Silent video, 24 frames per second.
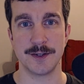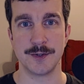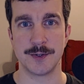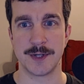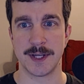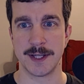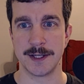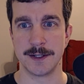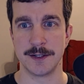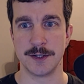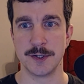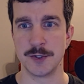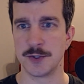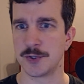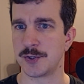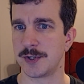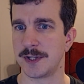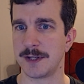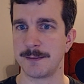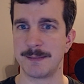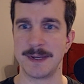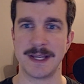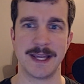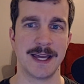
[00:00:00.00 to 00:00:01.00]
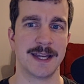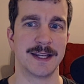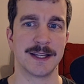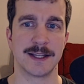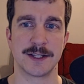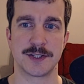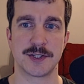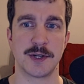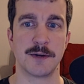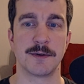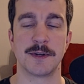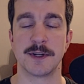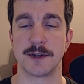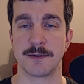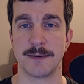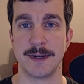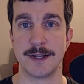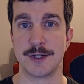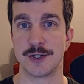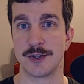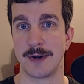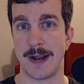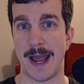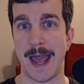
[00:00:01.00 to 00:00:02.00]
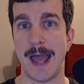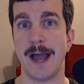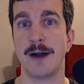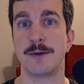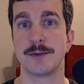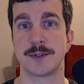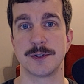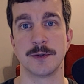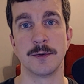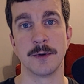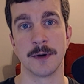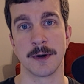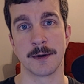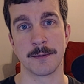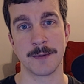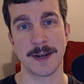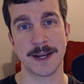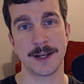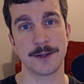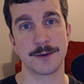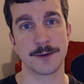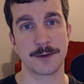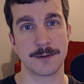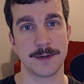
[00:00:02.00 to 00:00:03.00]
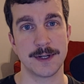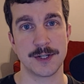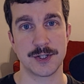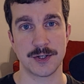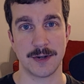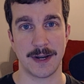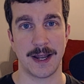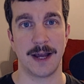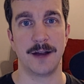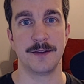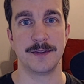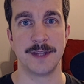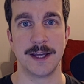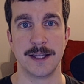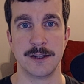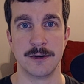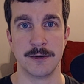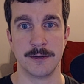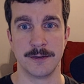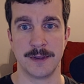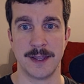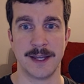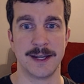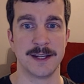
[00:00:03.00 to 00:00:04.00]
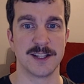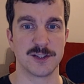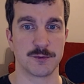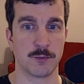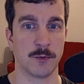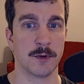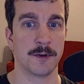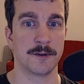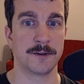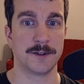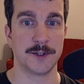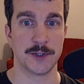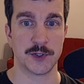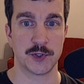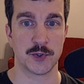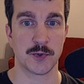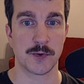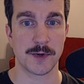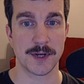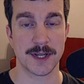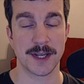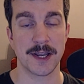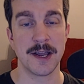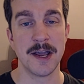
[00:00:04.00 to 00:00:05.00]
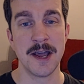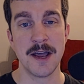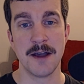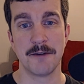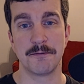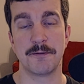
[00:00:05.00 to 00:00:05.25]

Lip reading: You can usually be getting a token creature out or a regular creature out that you then is worth destroying